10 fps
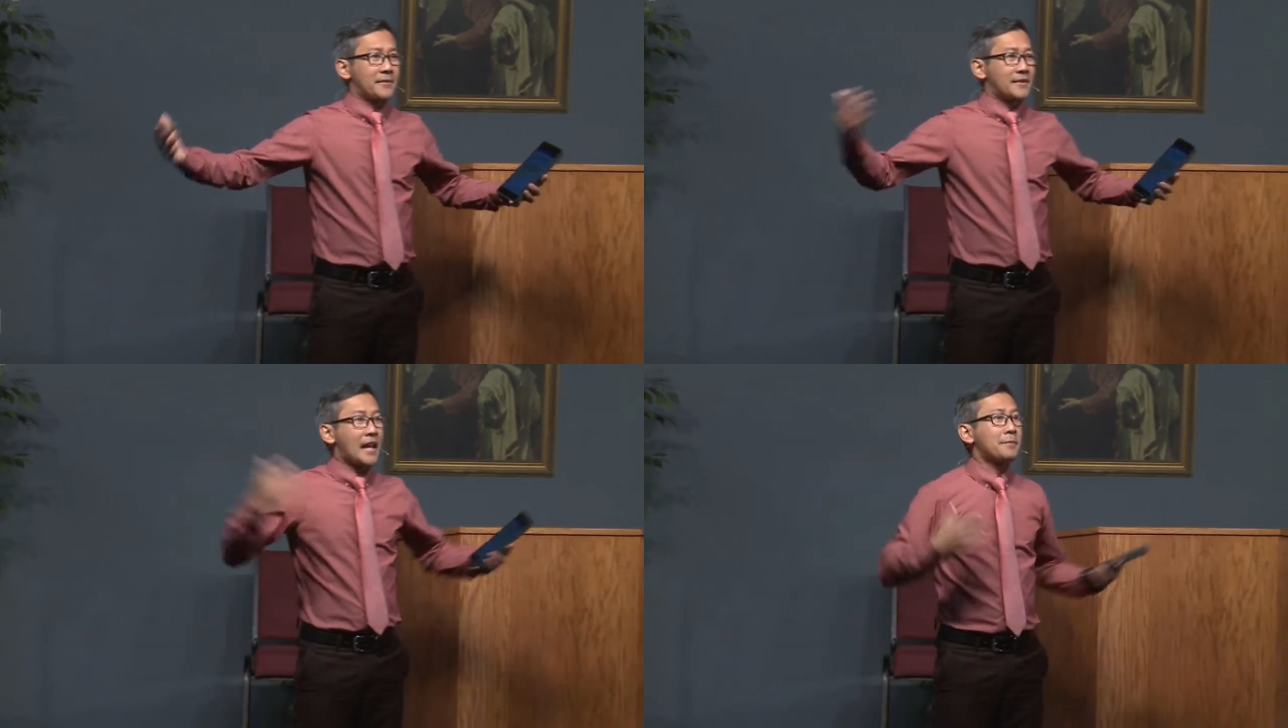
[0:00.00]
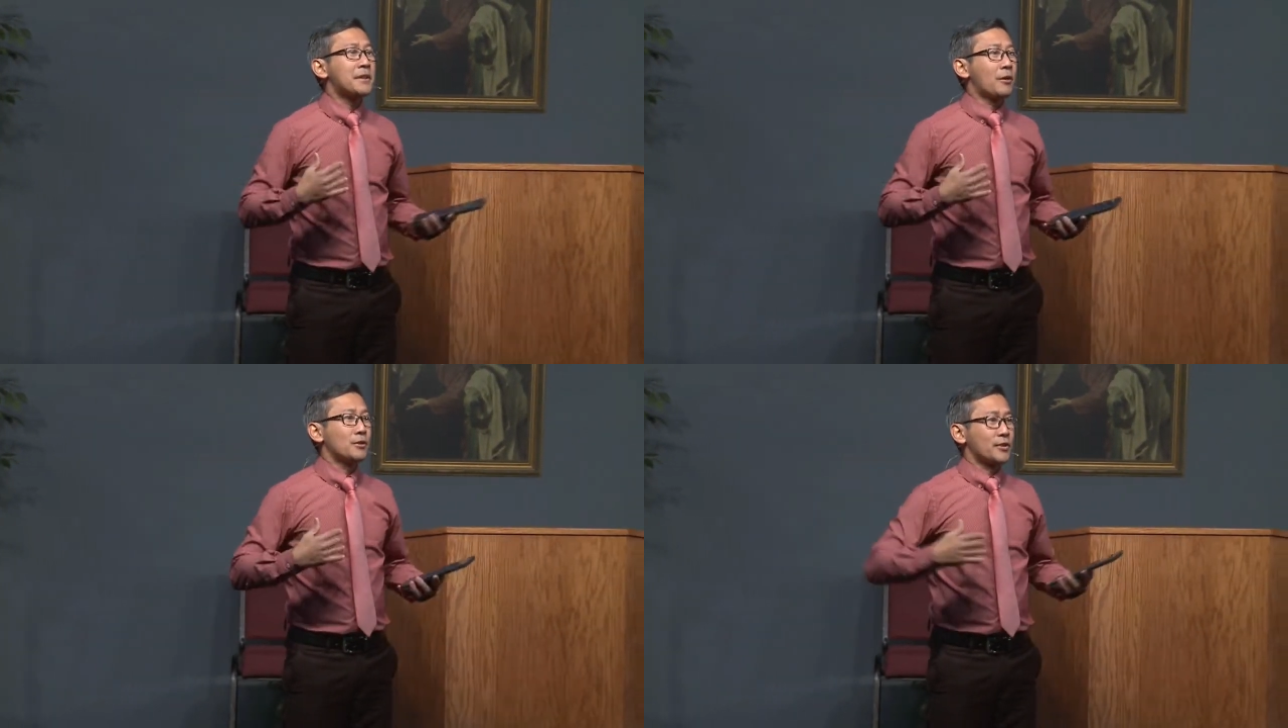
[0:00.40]
Take
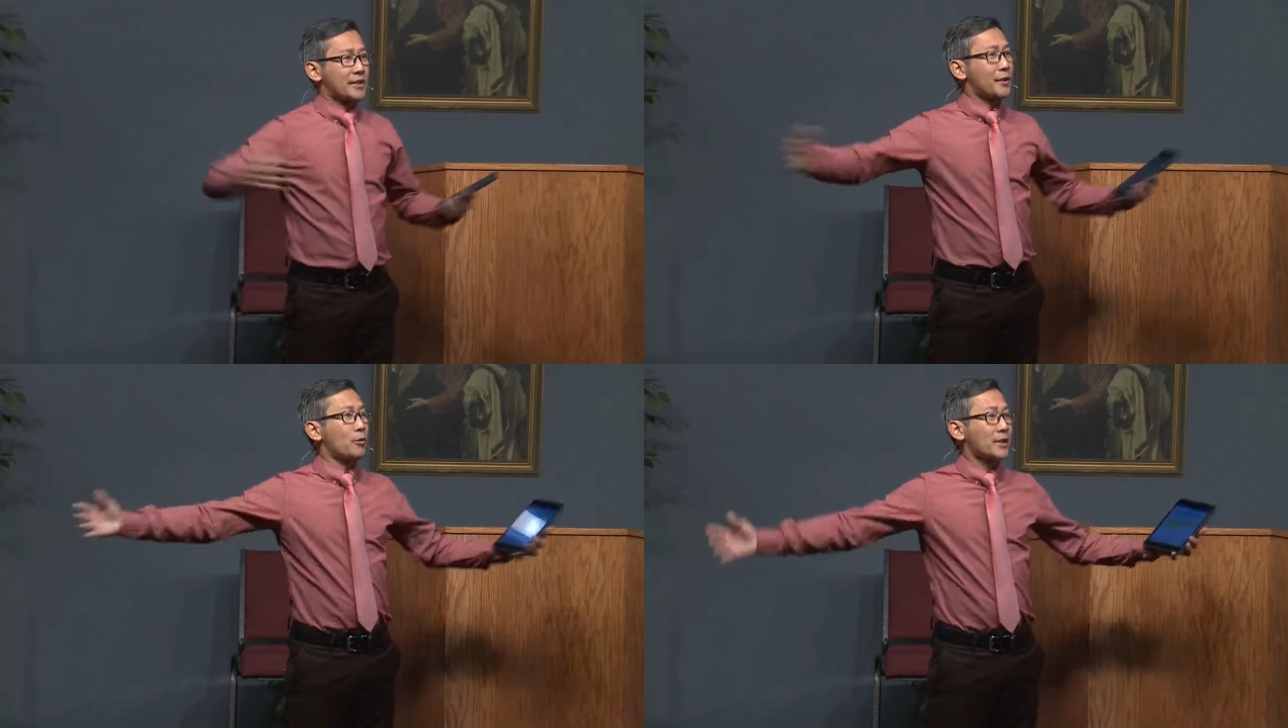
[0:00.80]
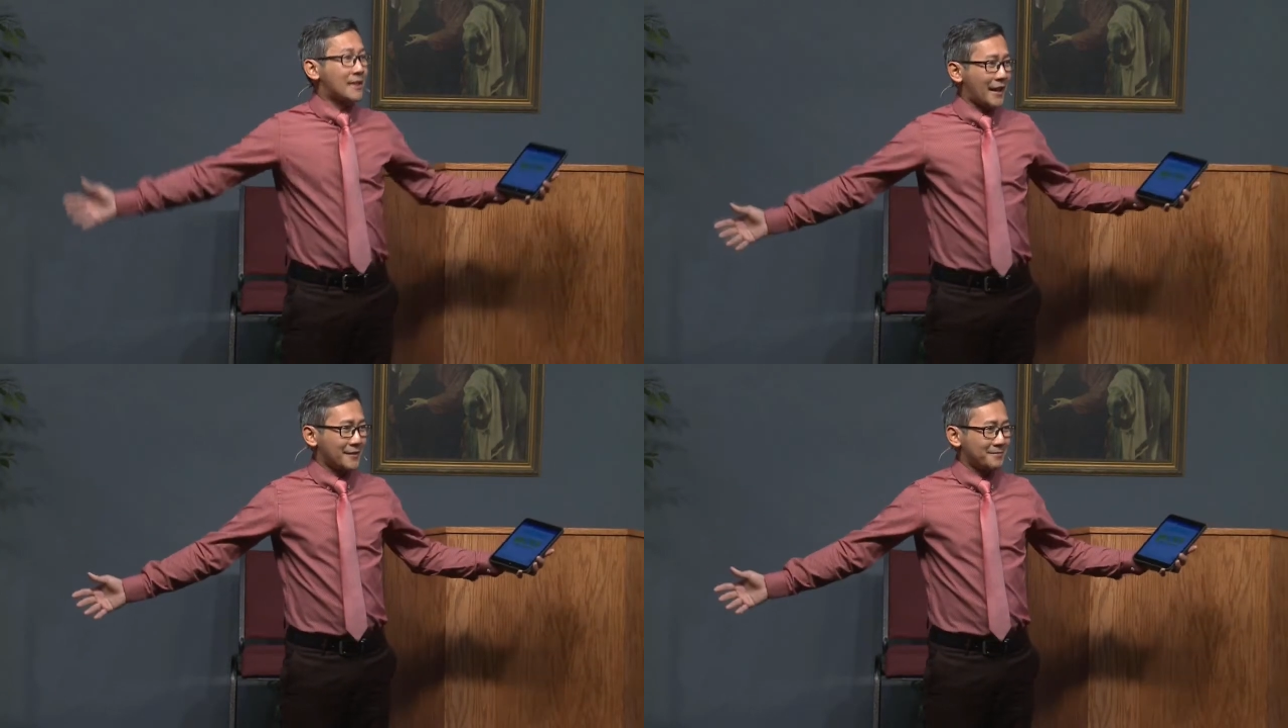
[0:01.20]
me, O Lord, as holy
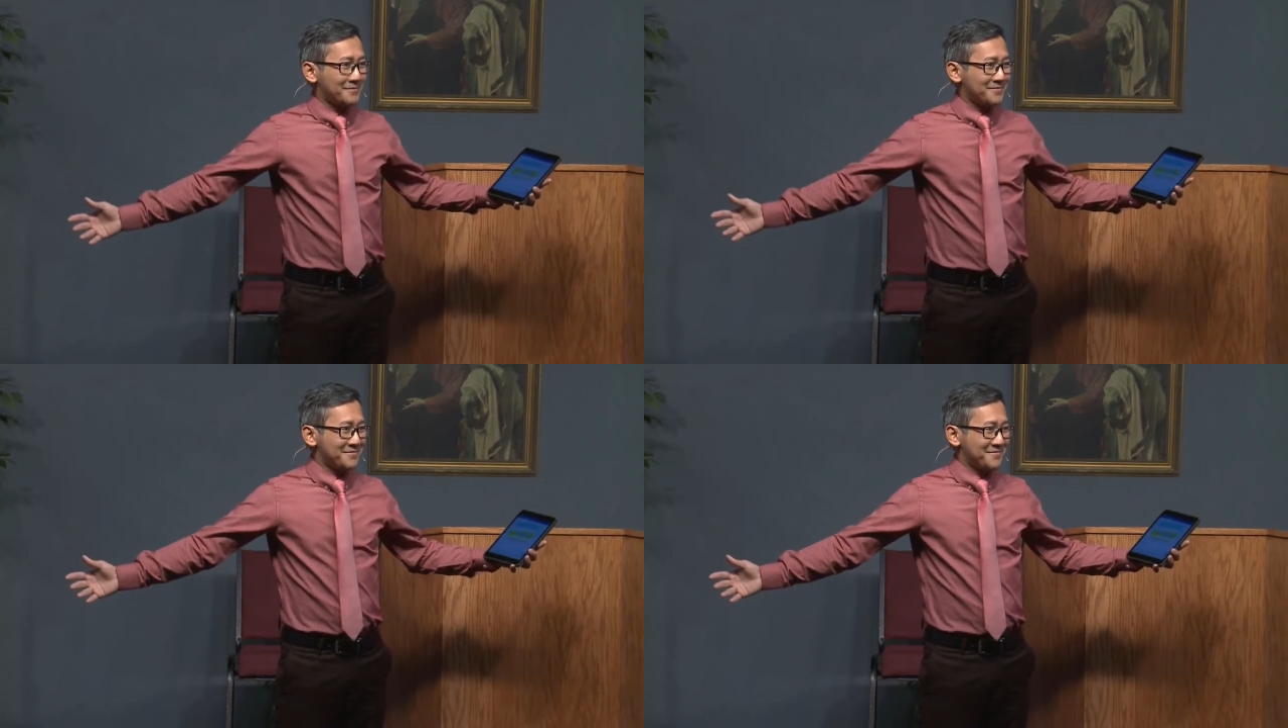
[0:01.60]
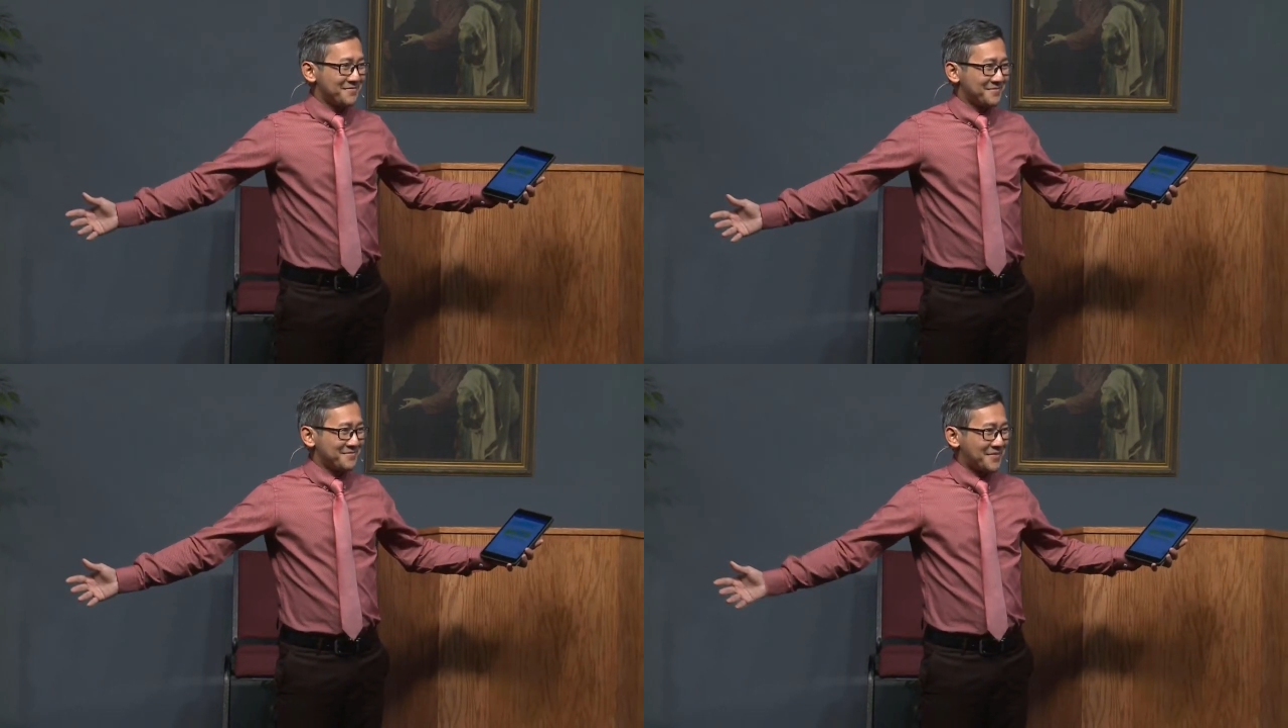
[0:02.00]
thine.
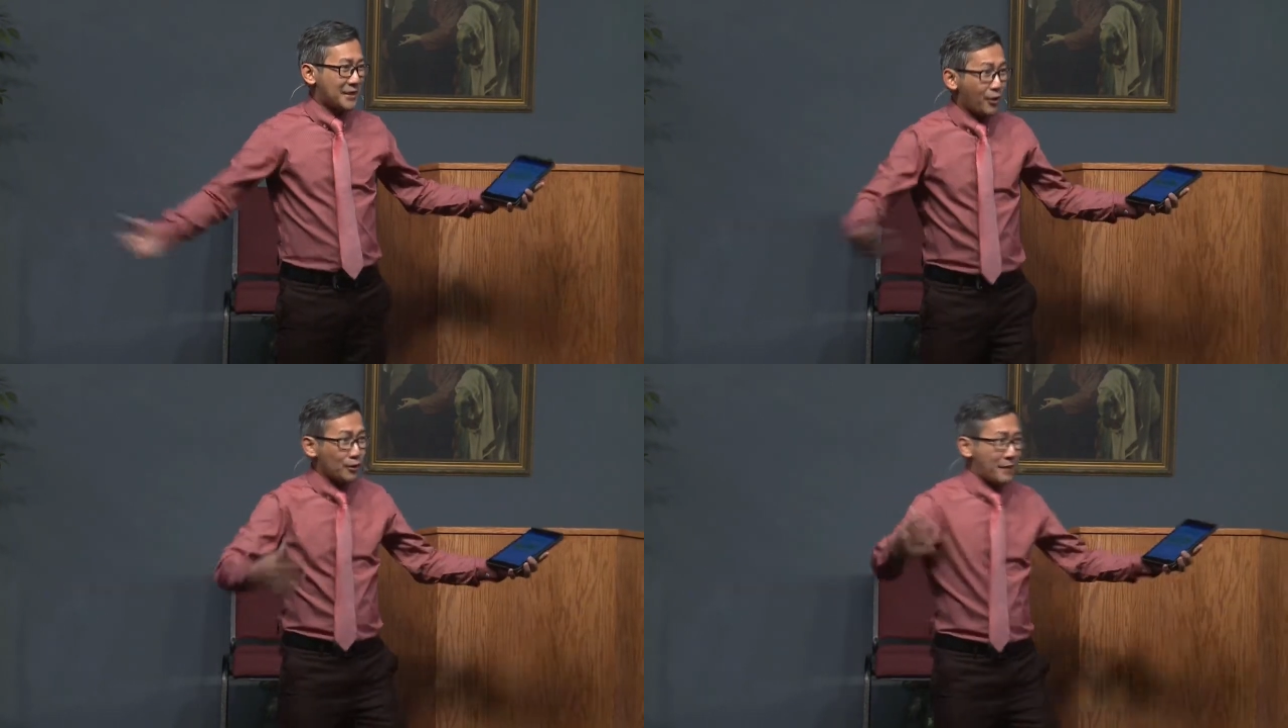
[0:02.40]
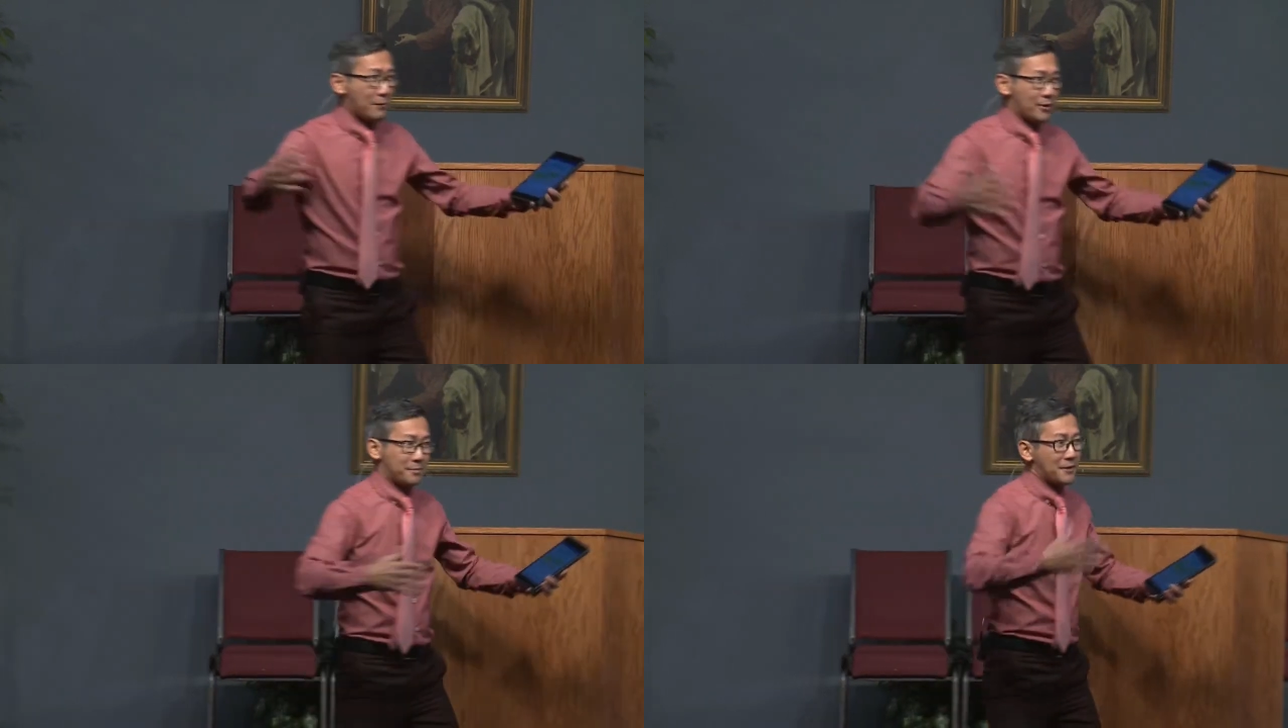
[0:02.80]
Let all
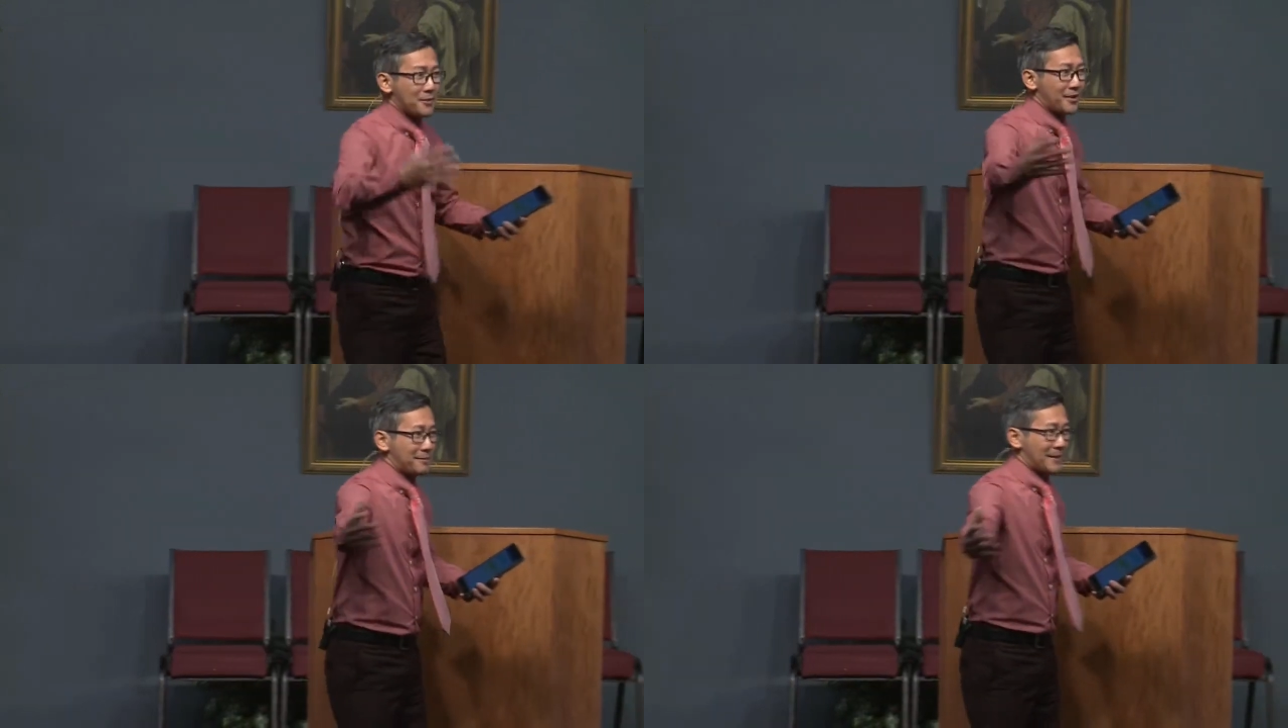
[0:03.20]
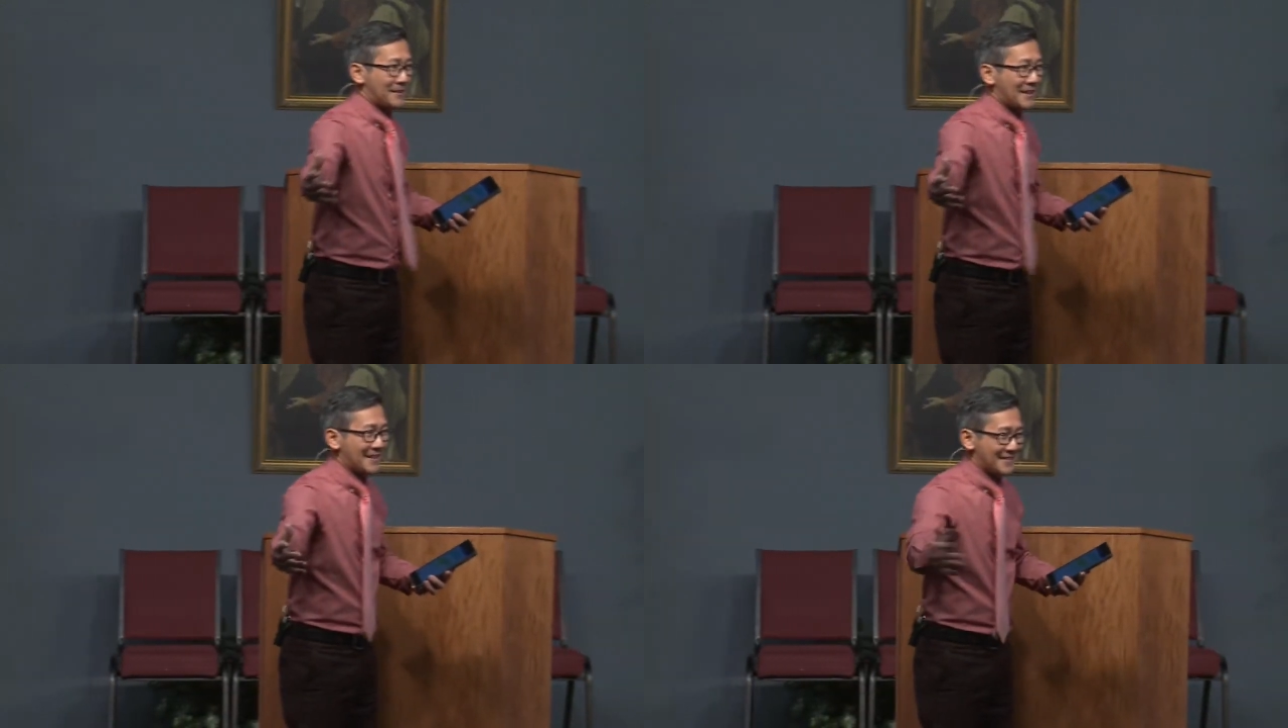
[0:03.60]
my work be wrought
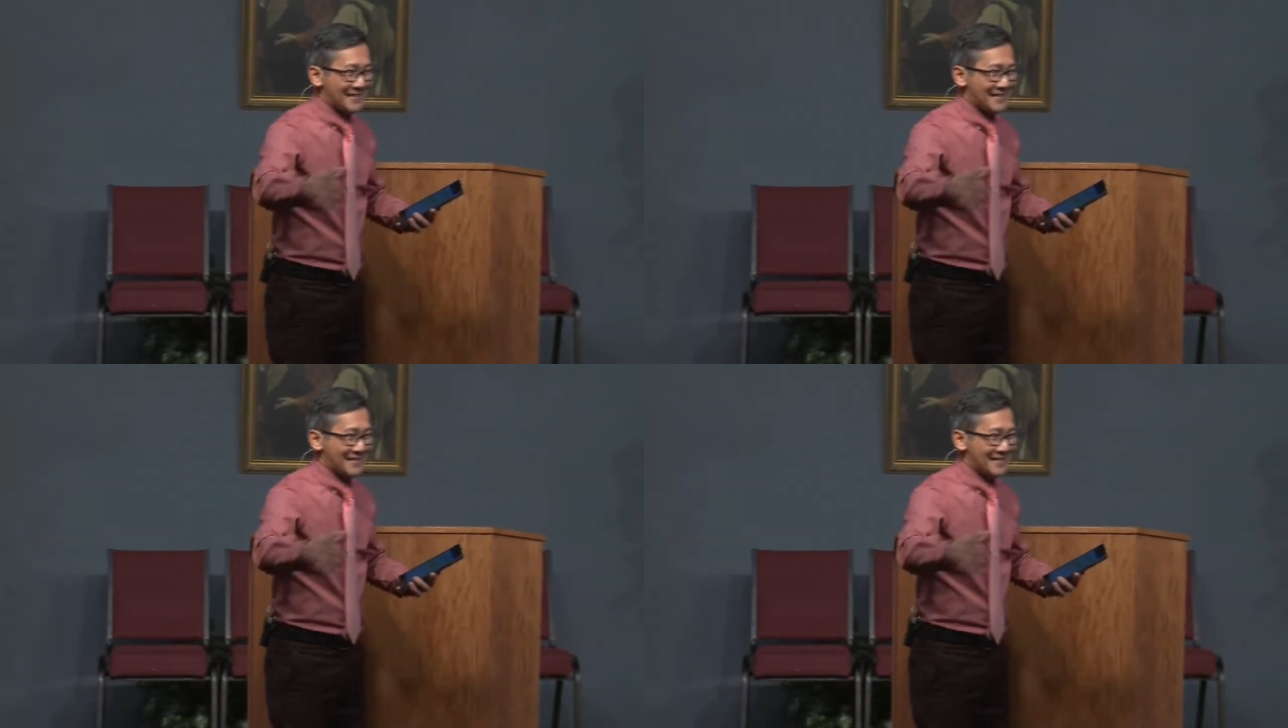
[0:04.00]
upon thee.